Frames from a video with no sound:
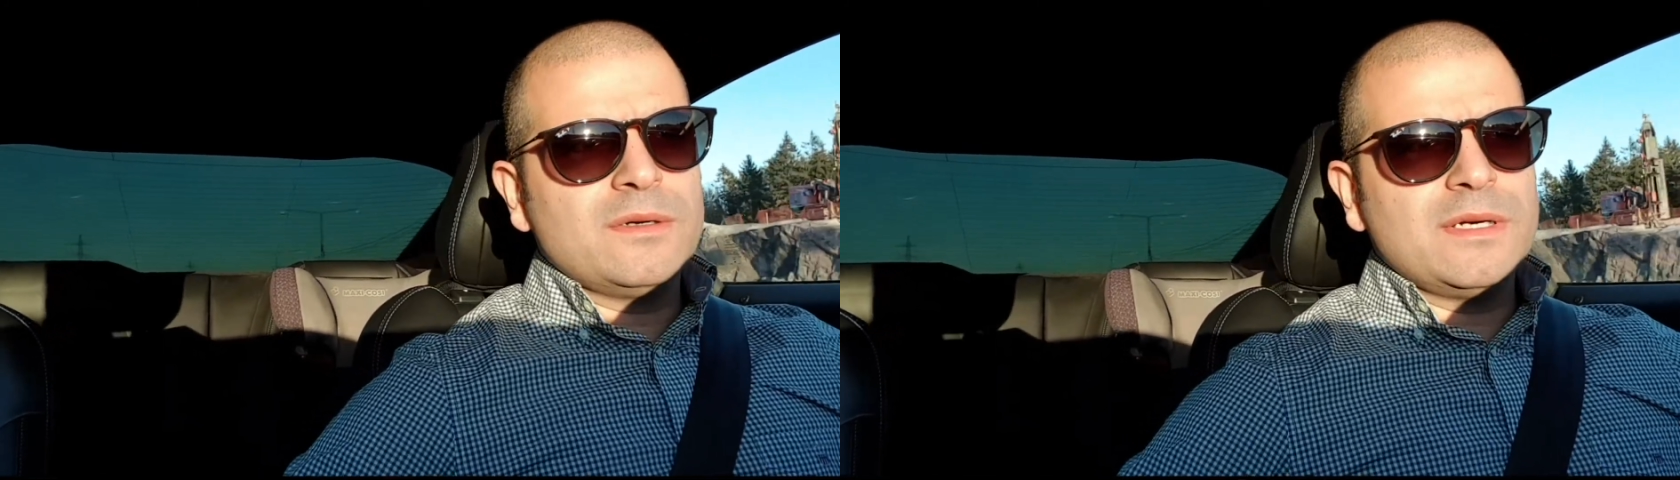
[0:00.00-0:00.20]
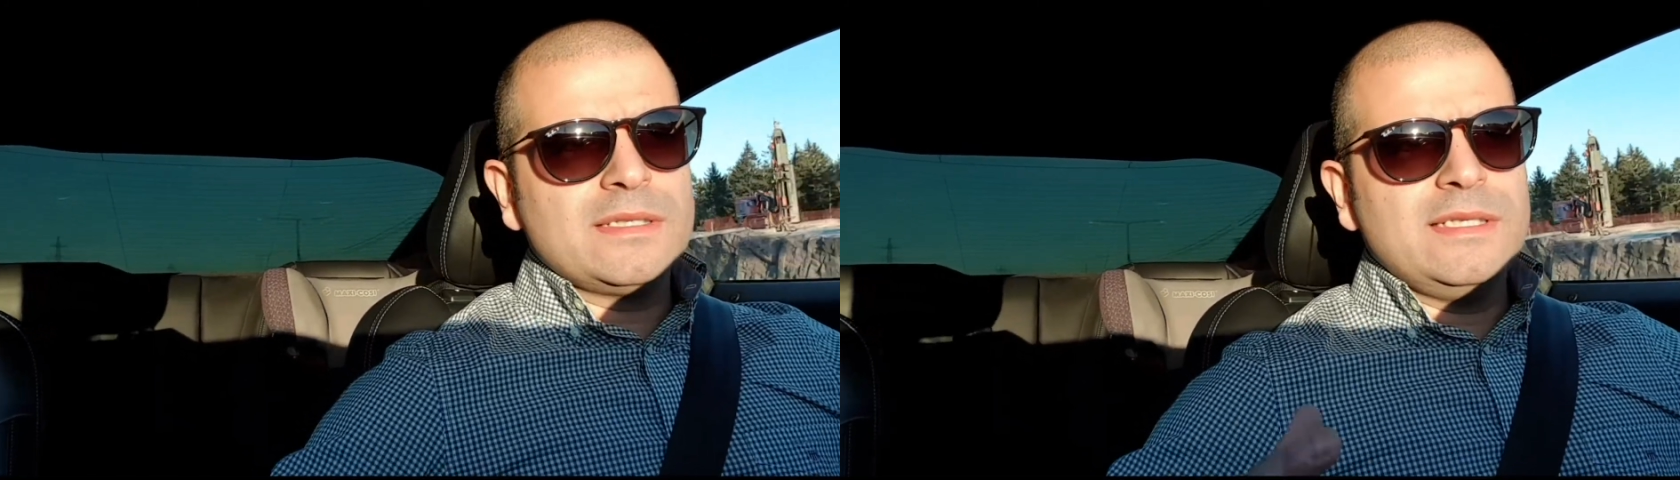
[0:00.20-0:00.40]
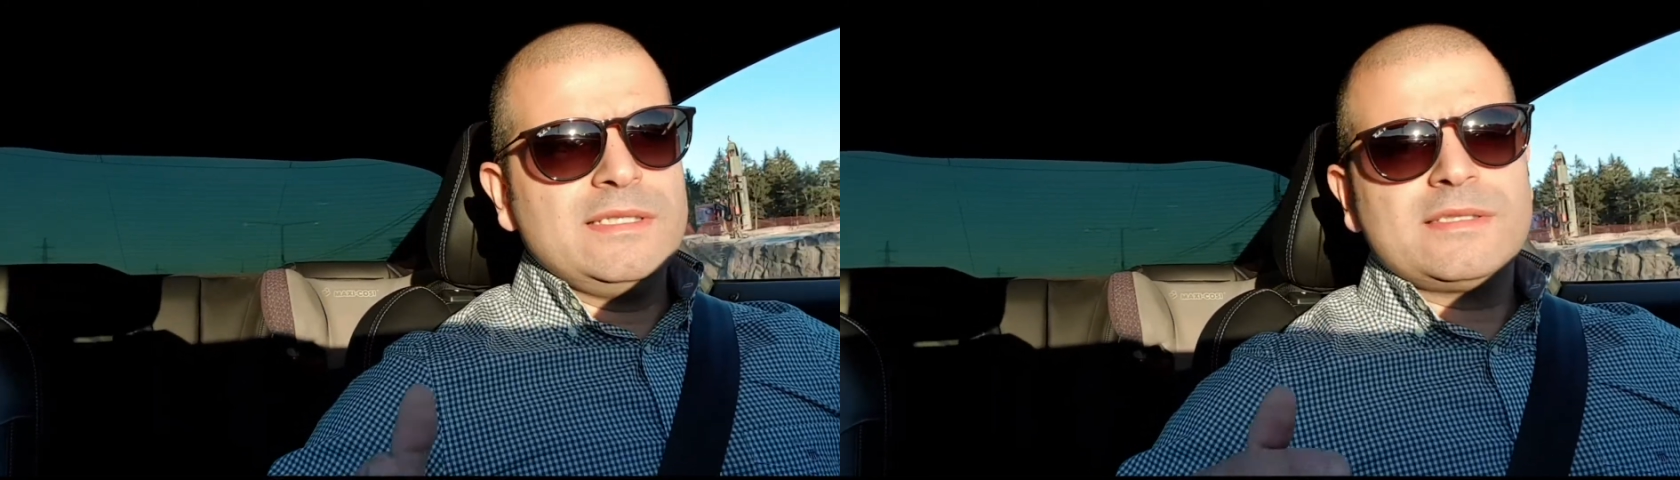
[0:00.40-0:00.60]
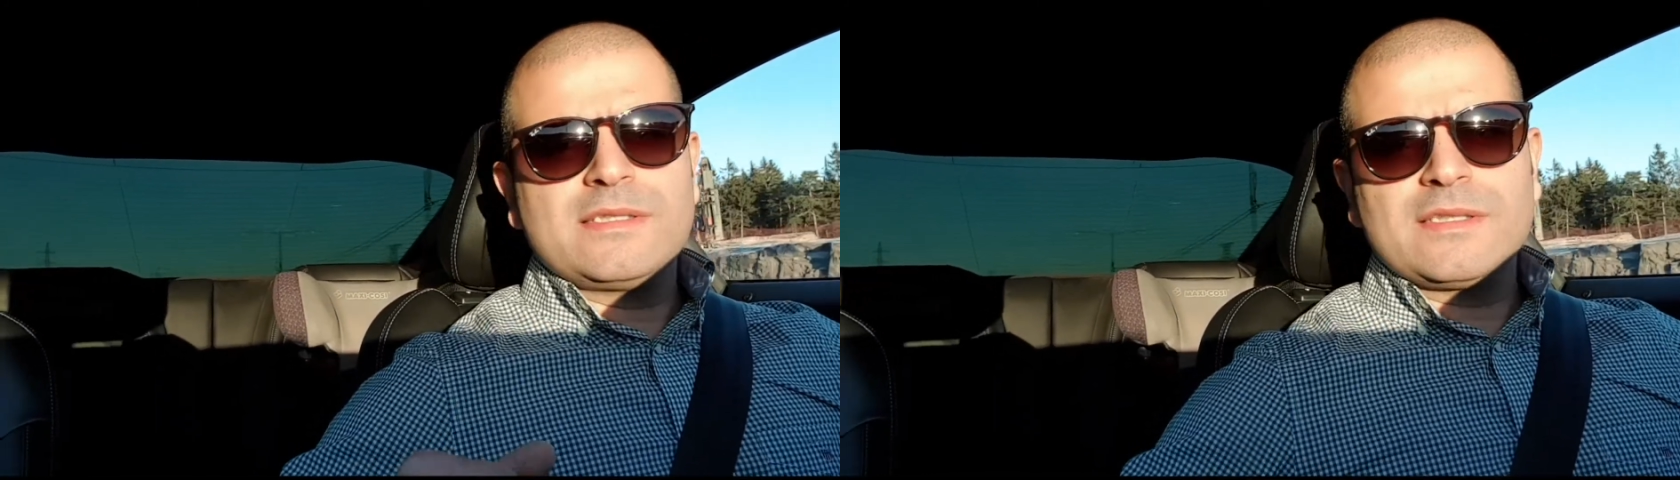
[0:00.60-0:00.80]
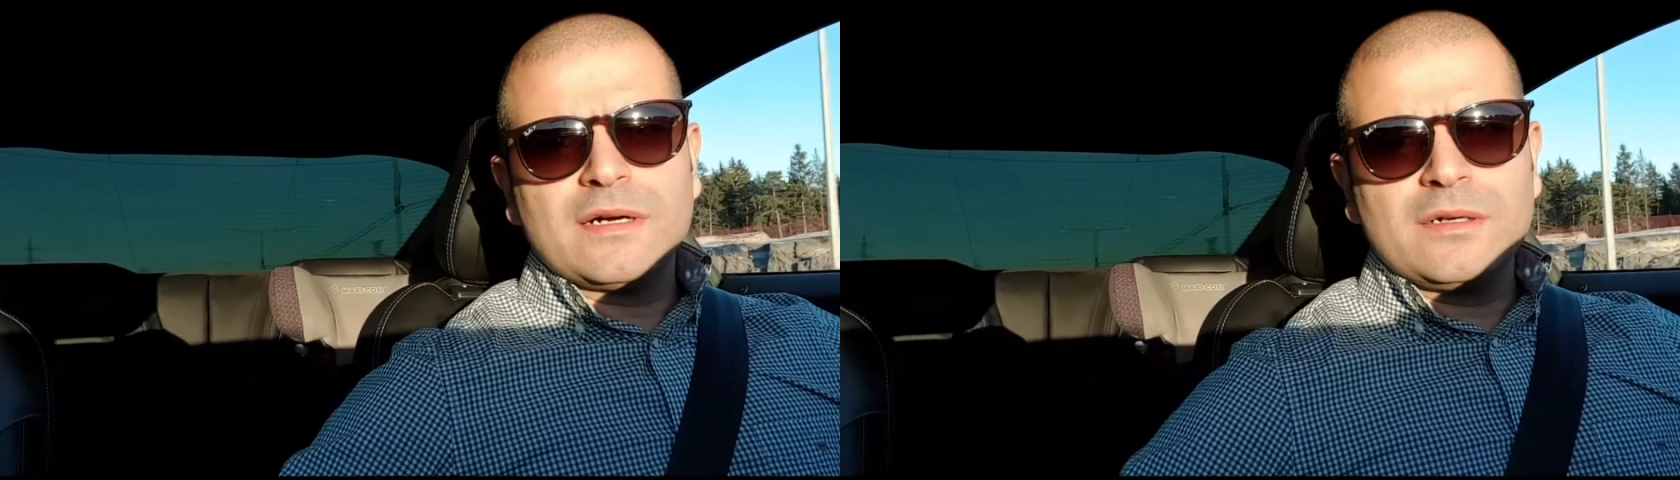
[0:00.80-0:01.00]
or at least
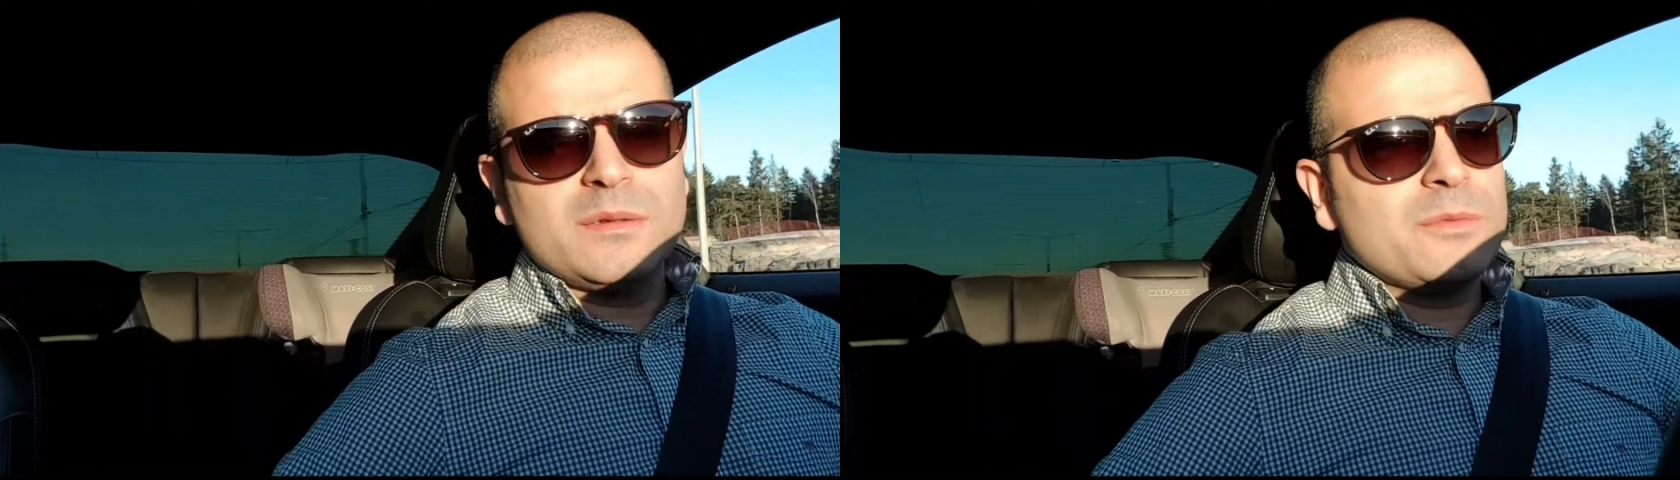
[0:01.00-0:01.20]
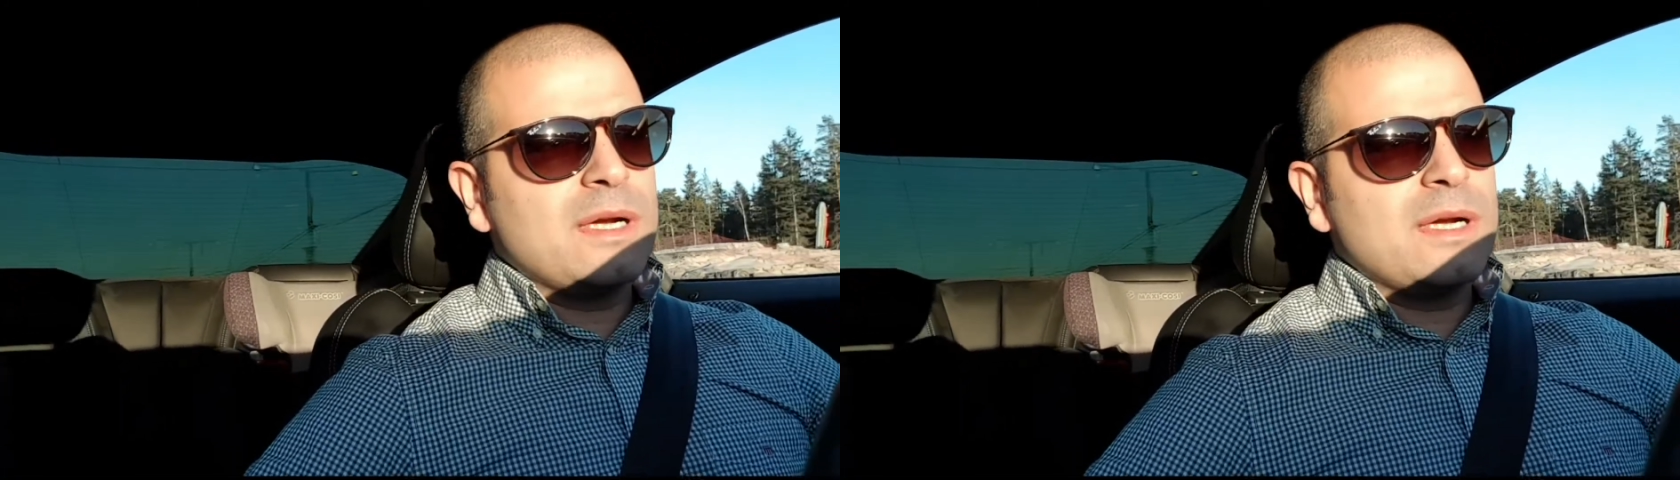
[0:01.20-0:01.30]
Stockholm